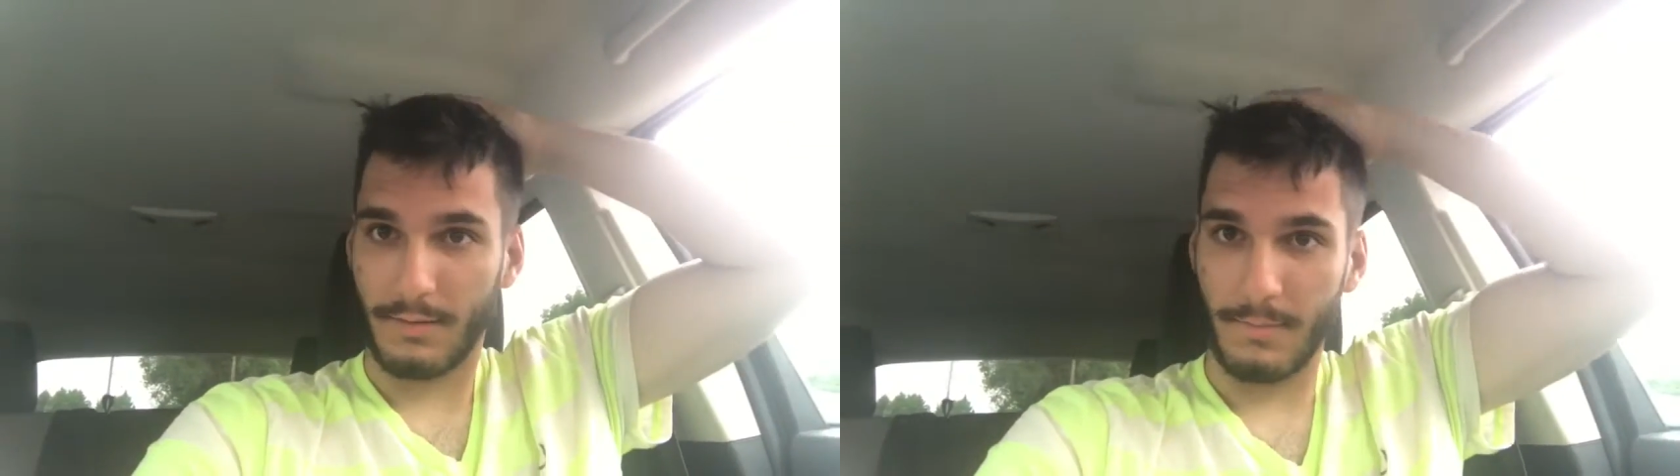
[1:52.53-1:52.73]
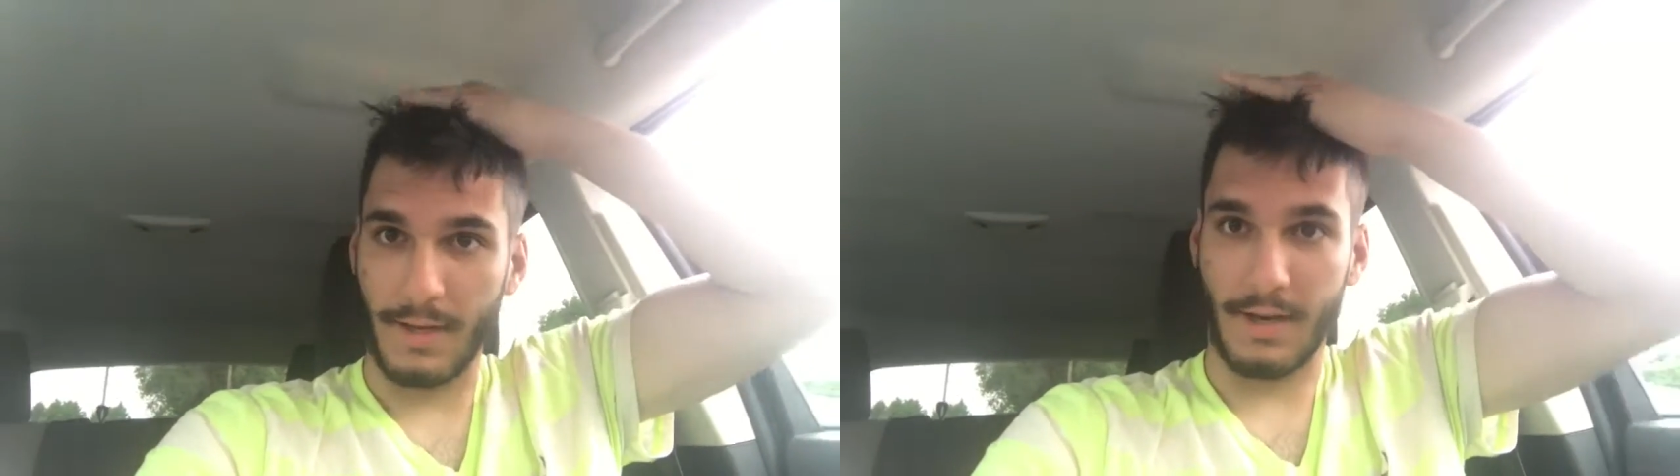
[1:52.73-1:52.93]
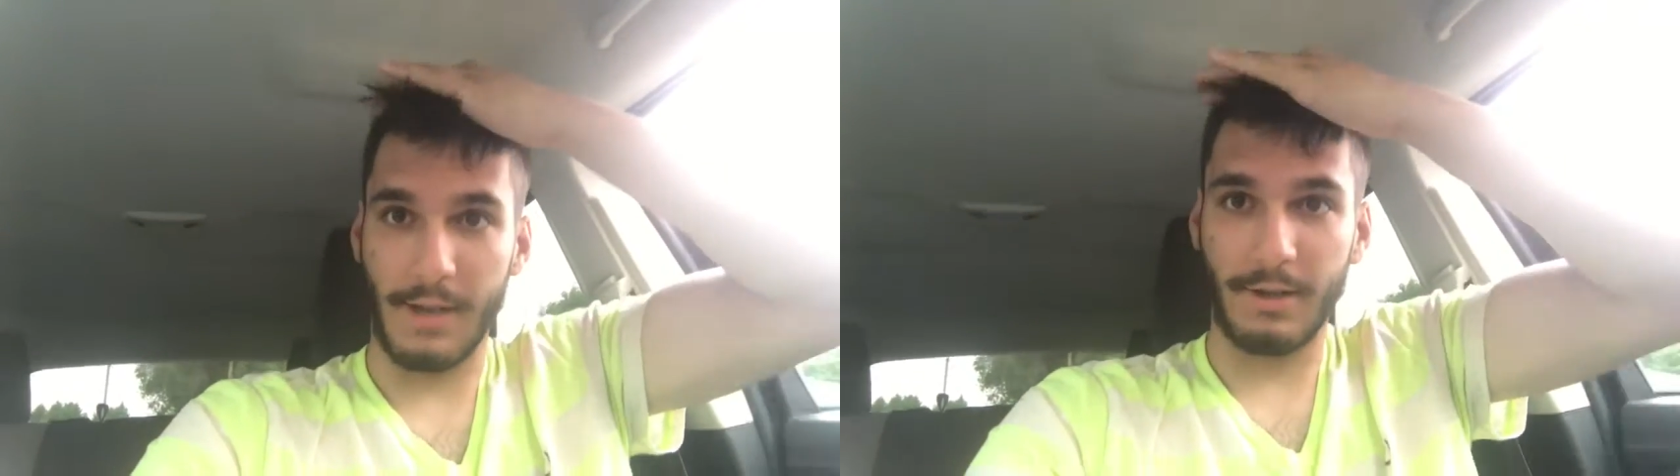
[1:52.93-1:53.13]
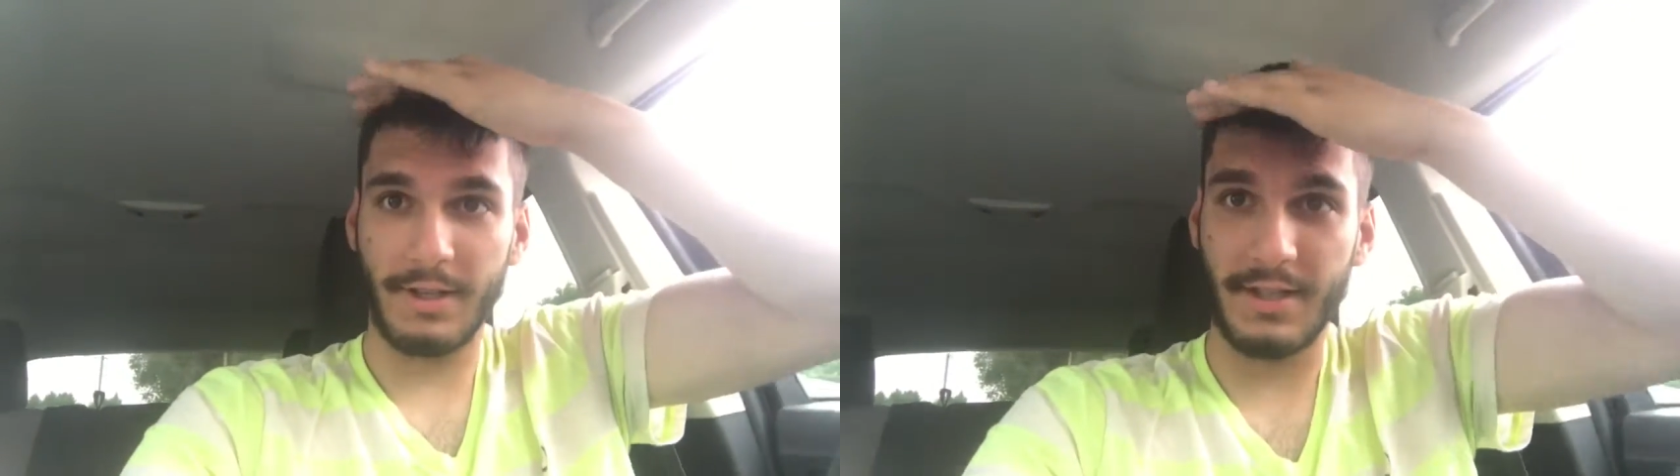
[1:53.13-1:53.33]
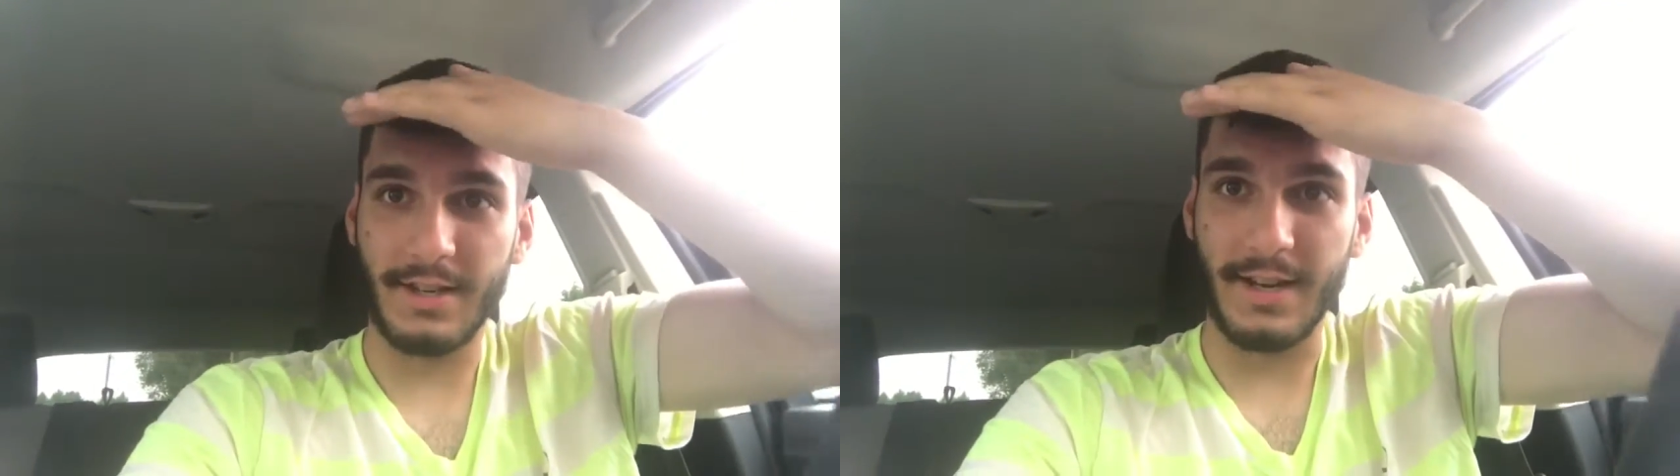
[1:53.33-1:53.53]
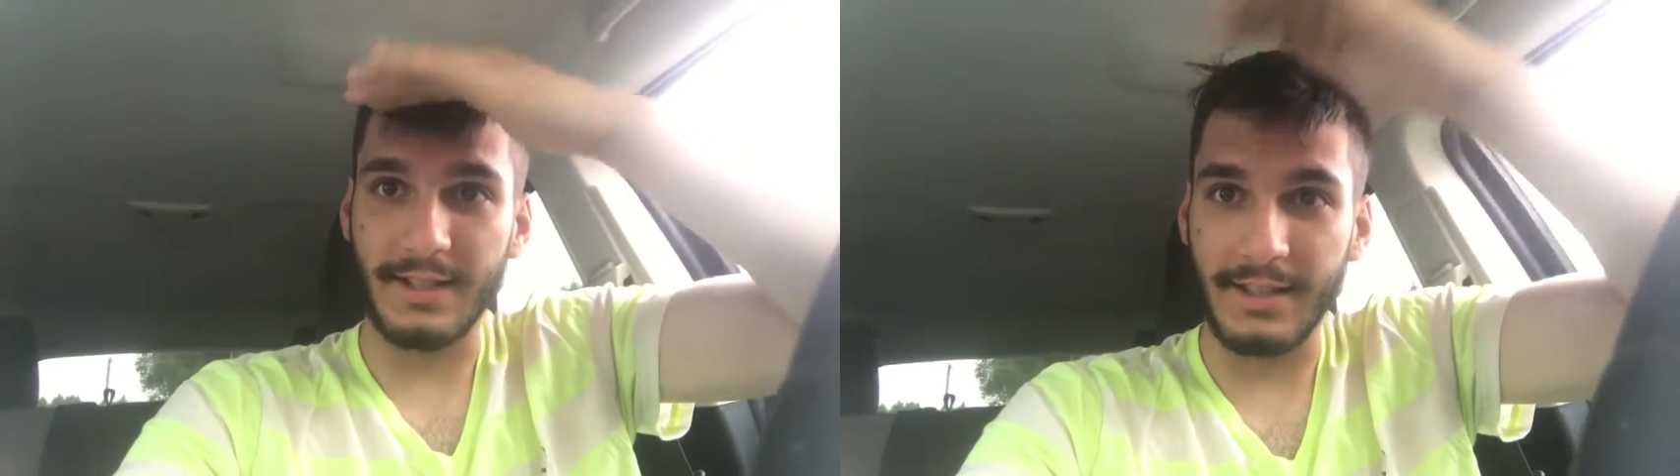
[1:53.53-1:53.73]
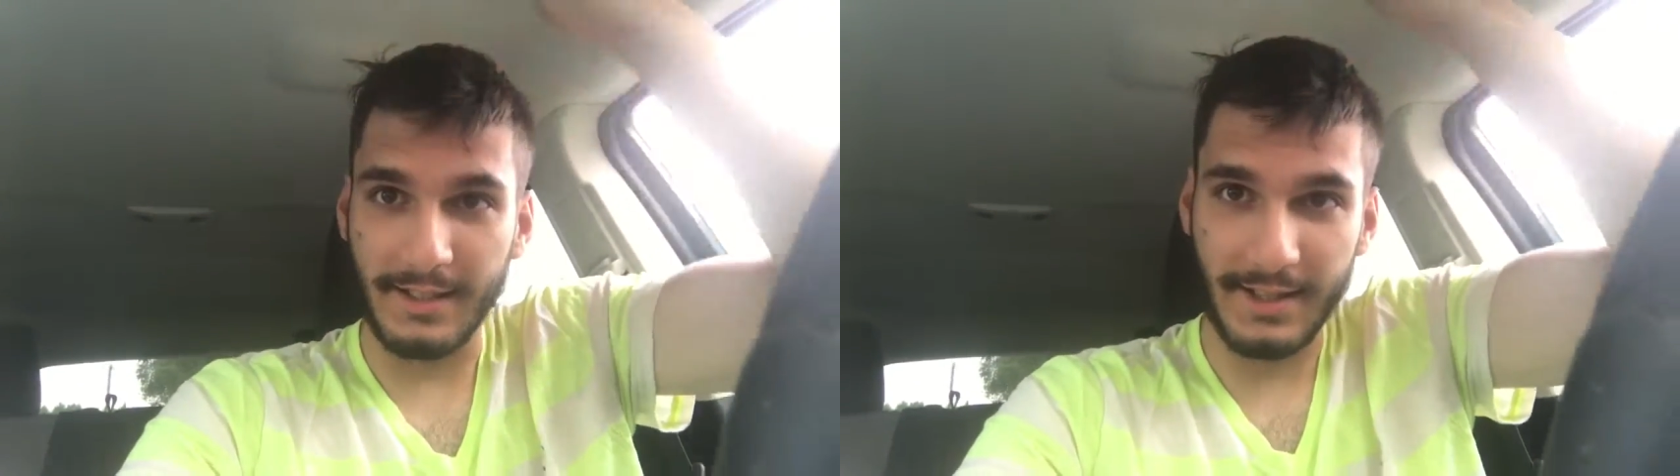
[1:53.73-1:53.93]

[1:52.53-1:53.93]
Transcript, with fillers: My God, look at the guy. The